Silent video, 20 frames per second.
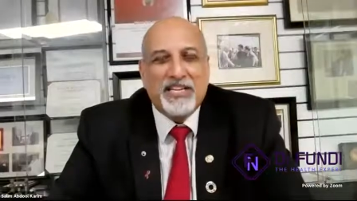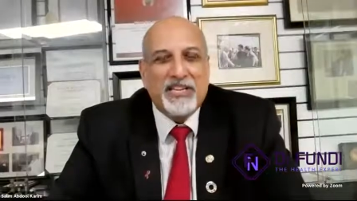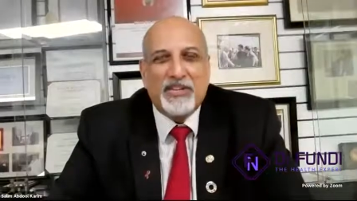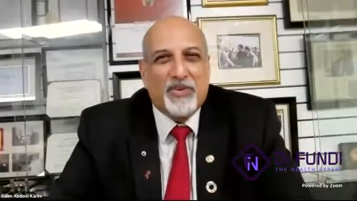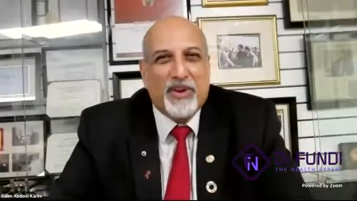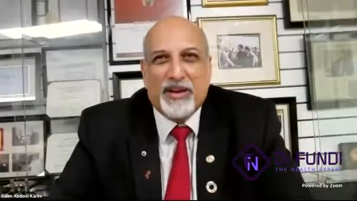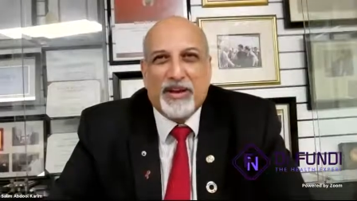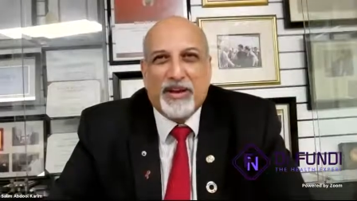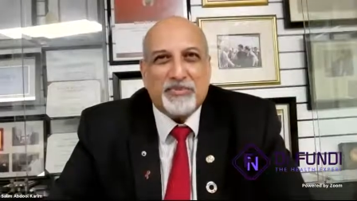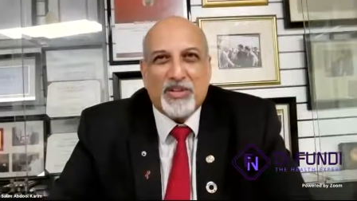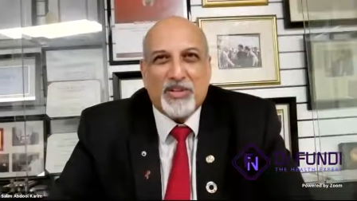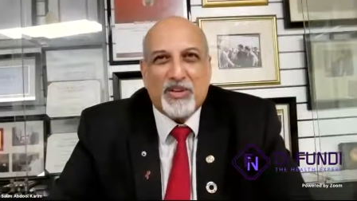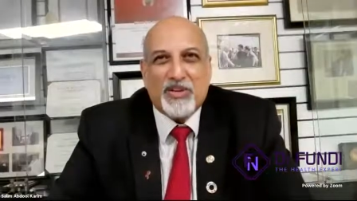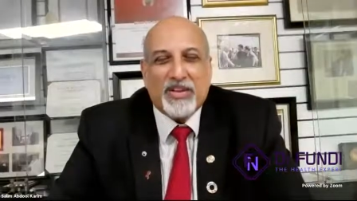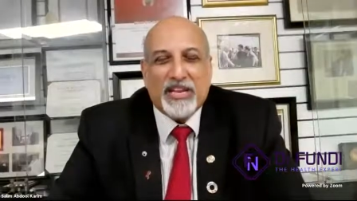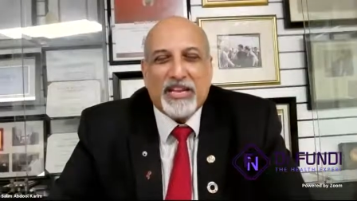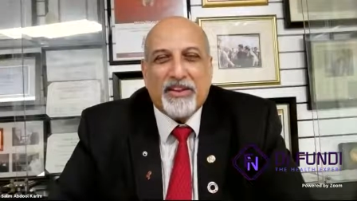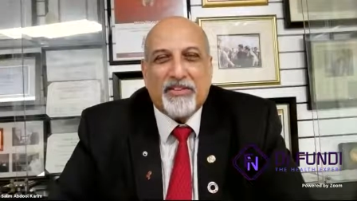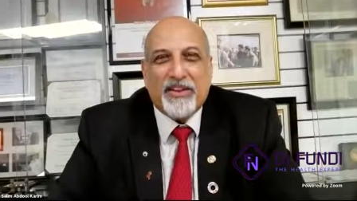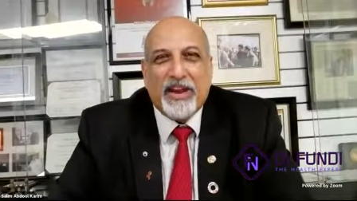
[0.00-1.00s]
You're
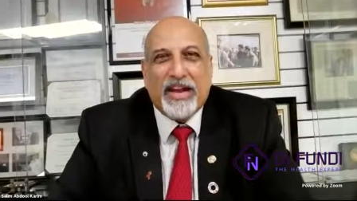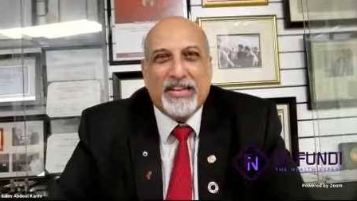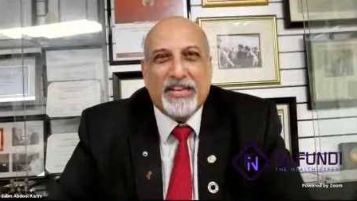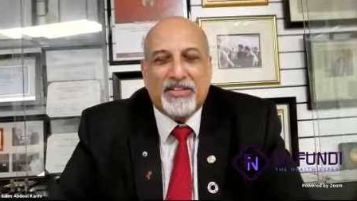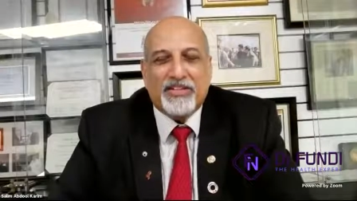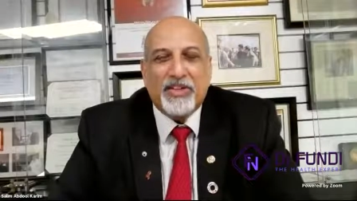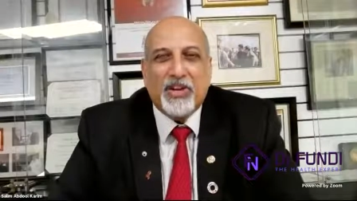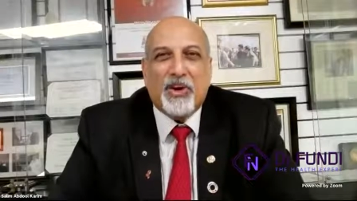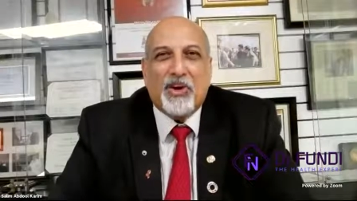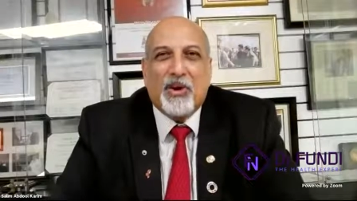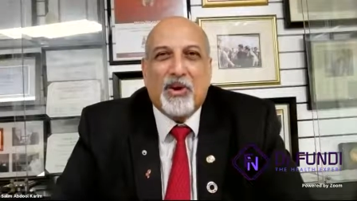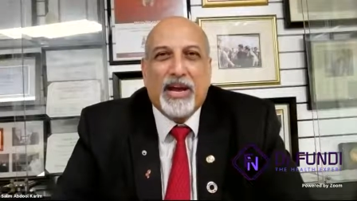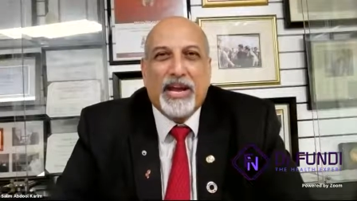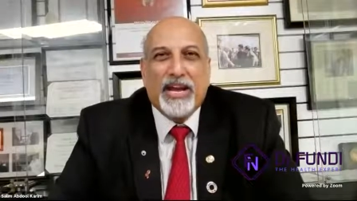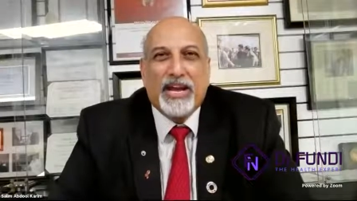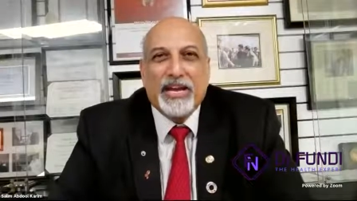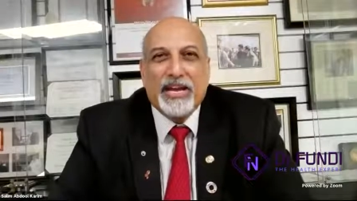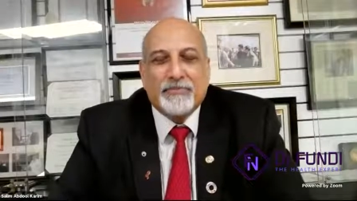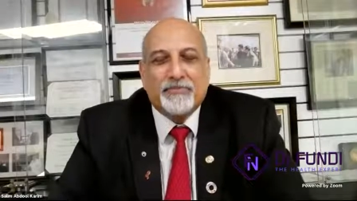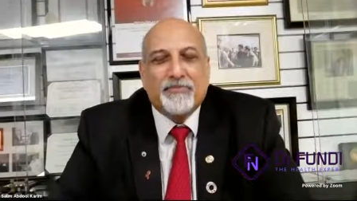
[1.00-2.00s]
absolutely right. So
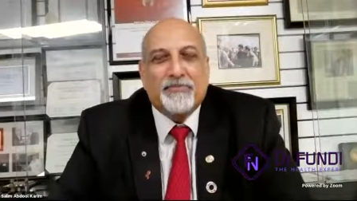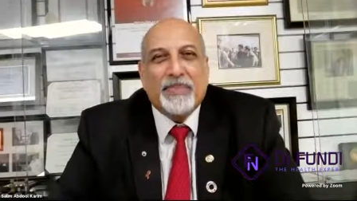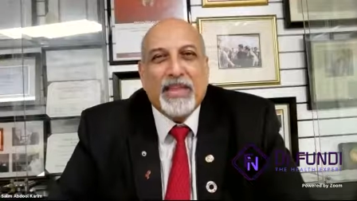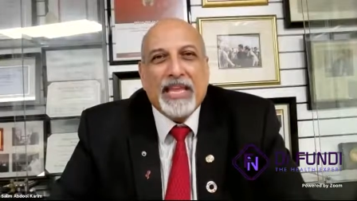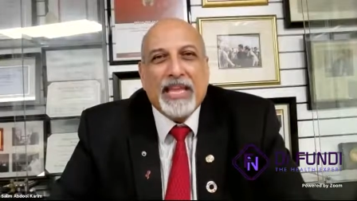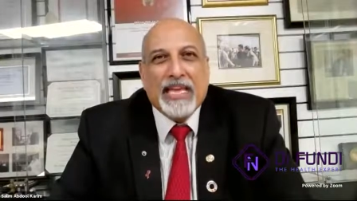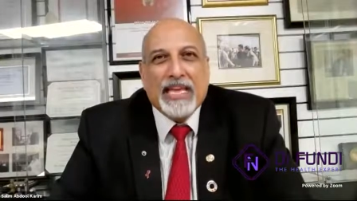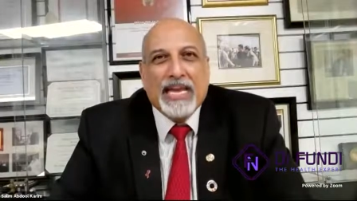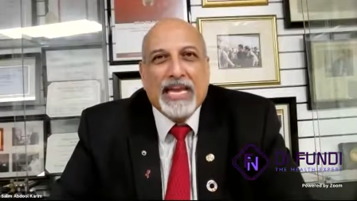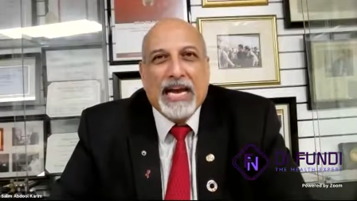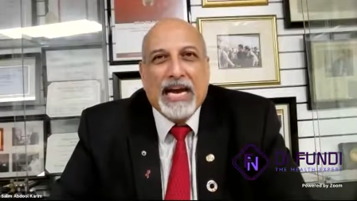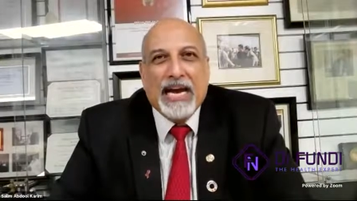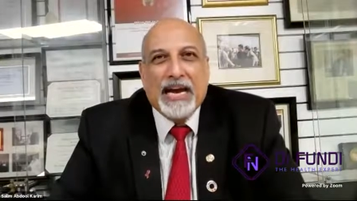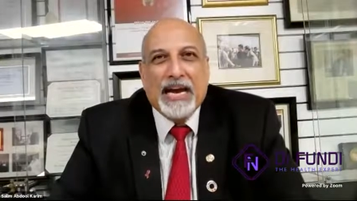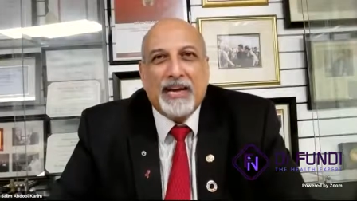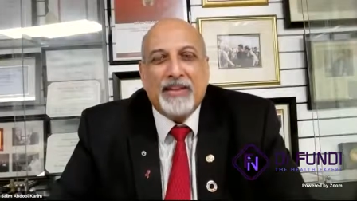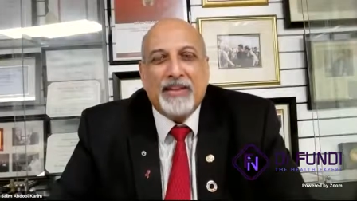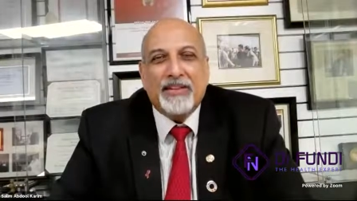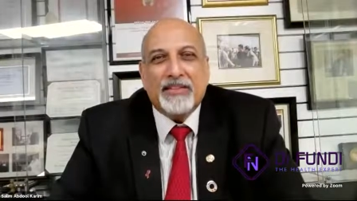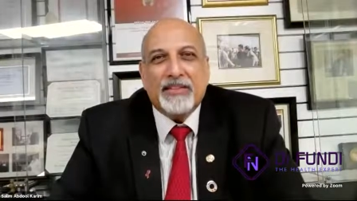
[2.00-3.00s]

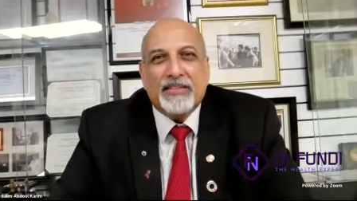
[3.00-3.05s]
I